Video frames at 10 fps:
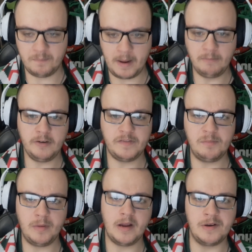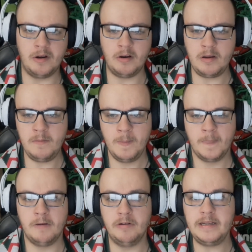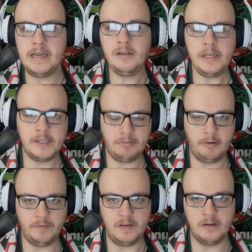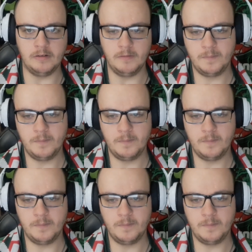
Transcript: Penrith in round 9, we did lead 12-0,